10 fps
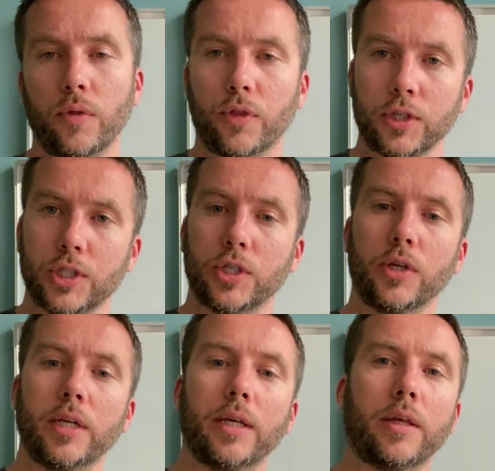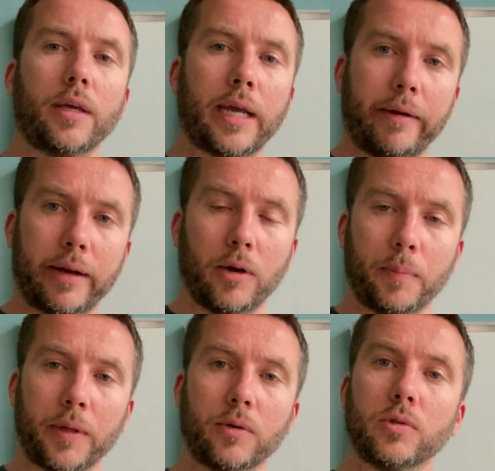the study carried out
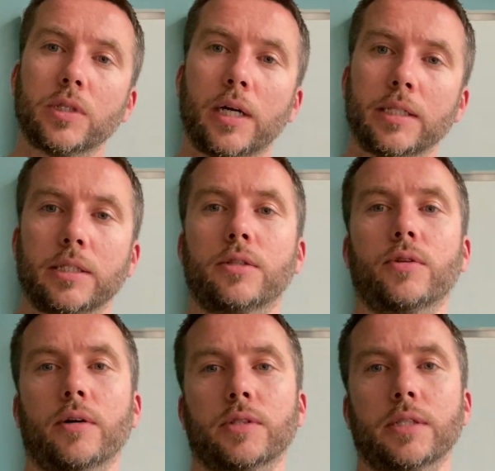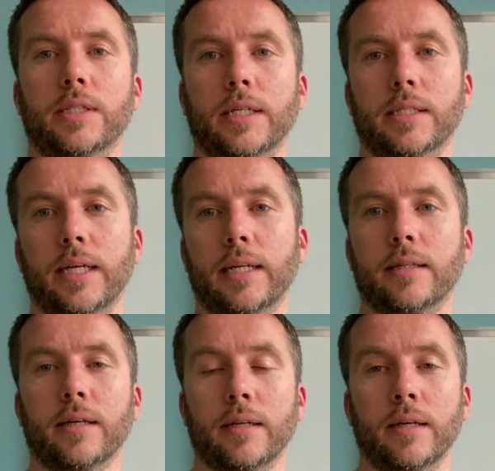by those guys in 2006 stated
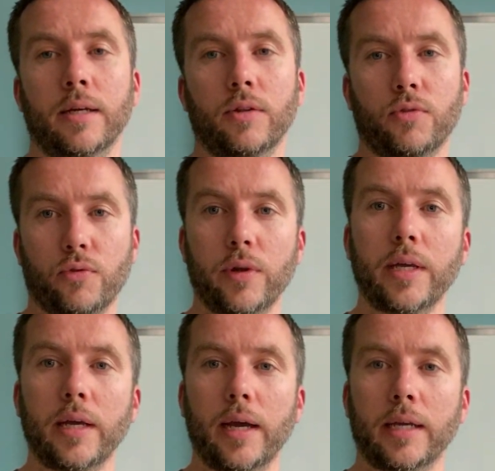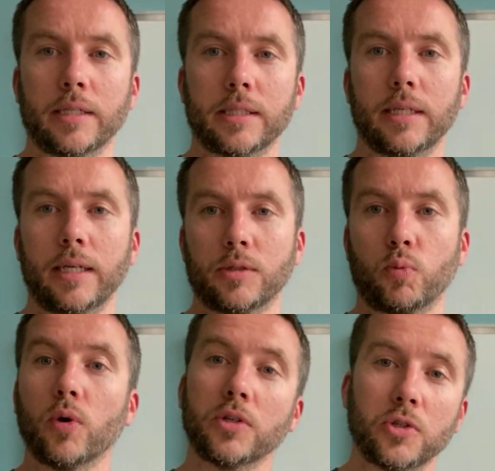that 3 is
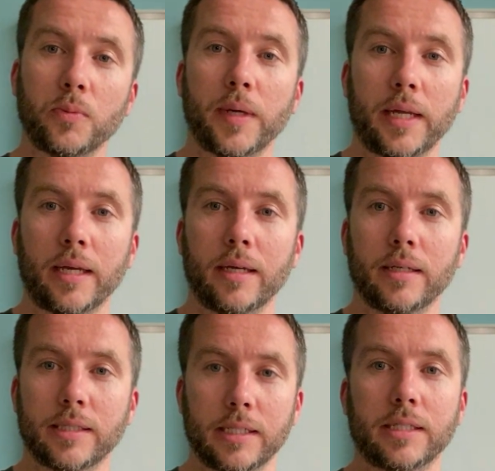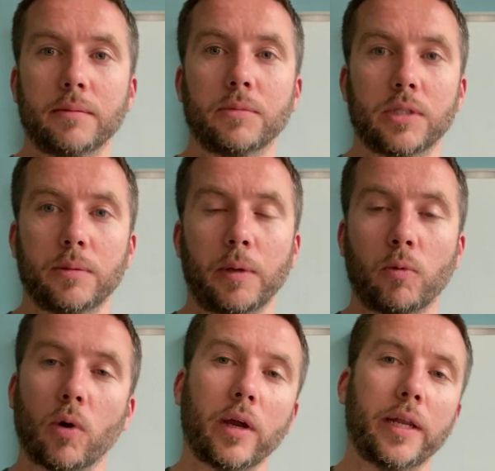one too many systems to be
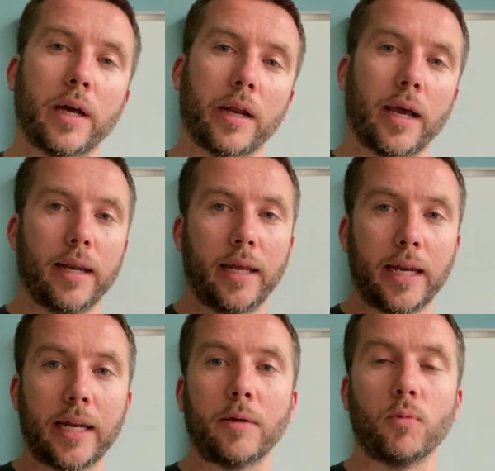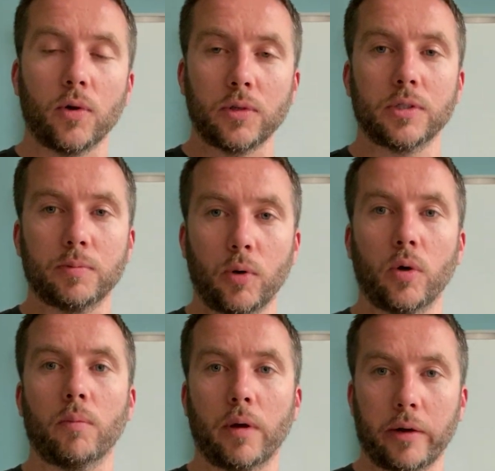working on in any one
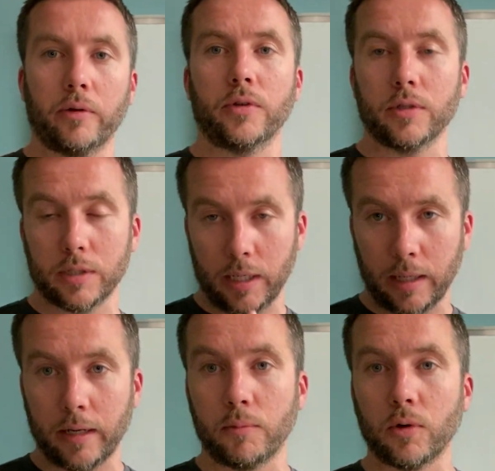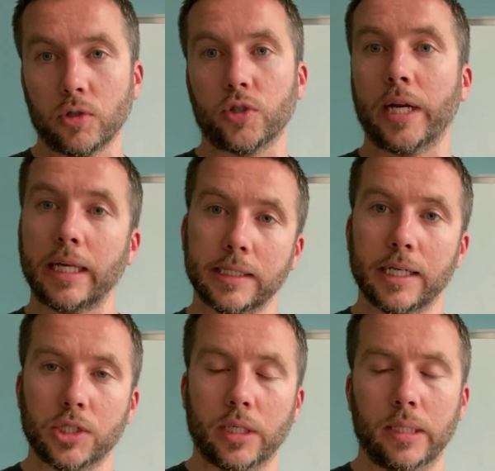small micro unit in any one training
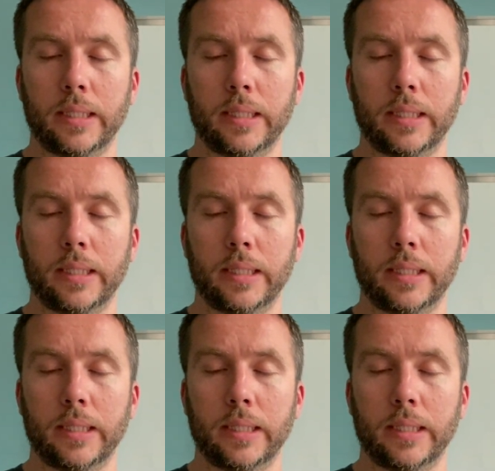session.